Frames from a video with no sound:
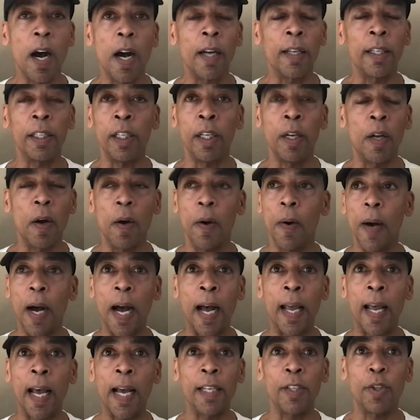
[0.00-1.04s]
You know,
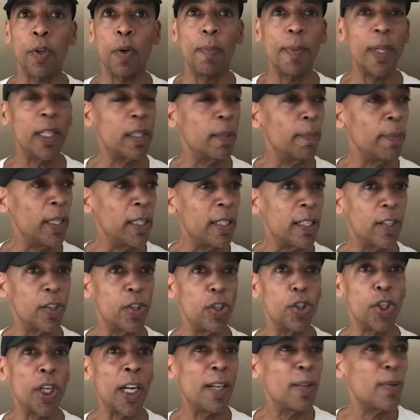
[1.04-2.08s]
I, I don't mean to be
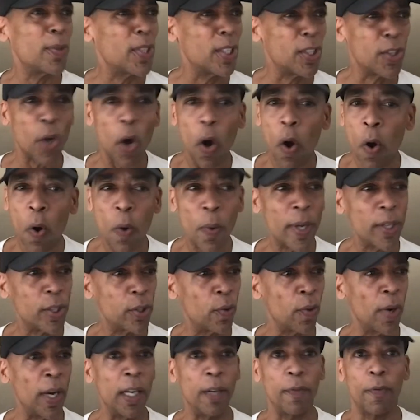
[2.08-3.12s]
disingenuous. It's always
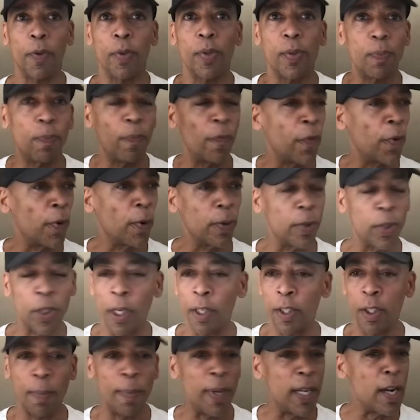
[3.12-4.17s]
great for for to,
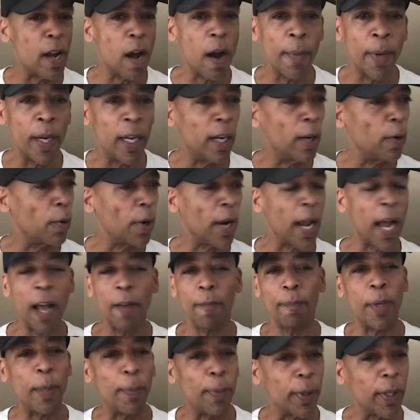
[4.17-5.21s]
to be nominated or to
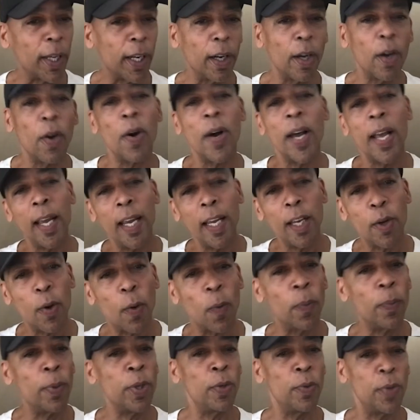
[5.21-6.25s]
have people kind of go, hey,
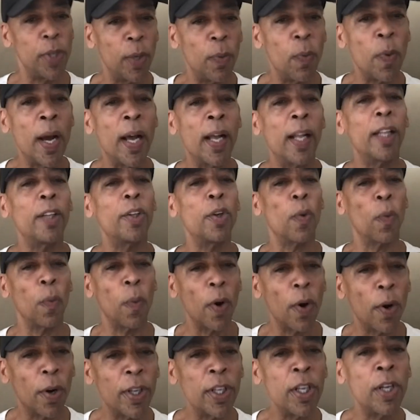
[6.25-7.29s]
you're you did well, your
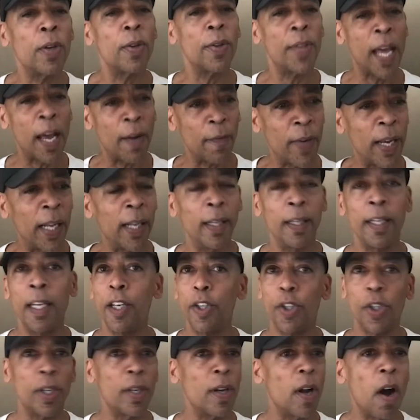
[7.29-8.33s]
work, you know, that
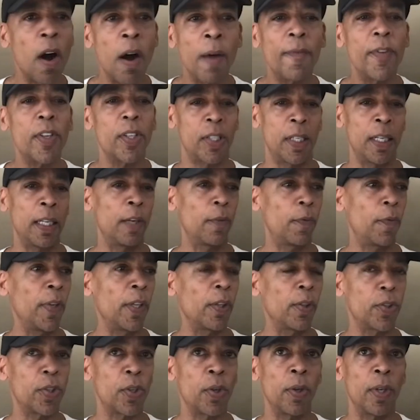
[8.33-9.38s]
validation. Obviously, it
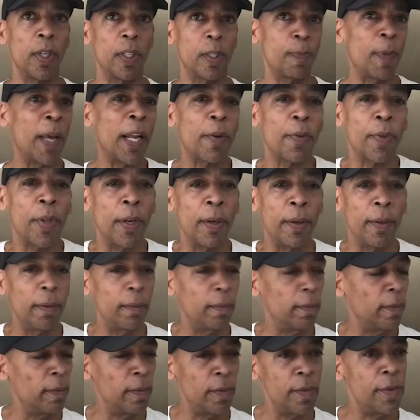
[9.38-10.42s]
feels good. It's better than
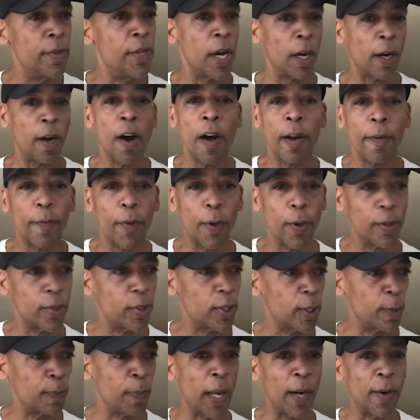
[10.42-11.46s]
the converse.
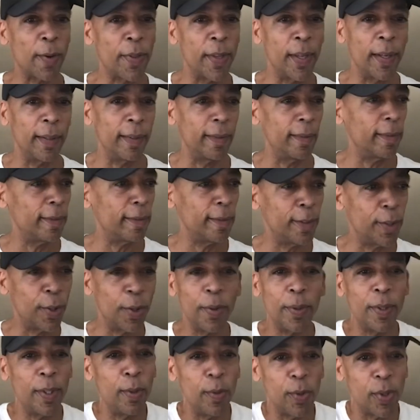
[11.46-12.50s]
It's better than,
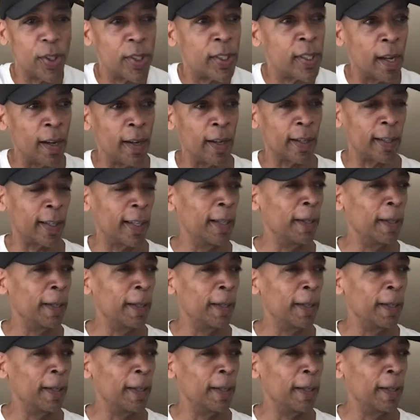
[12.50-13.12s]
dude, you suck.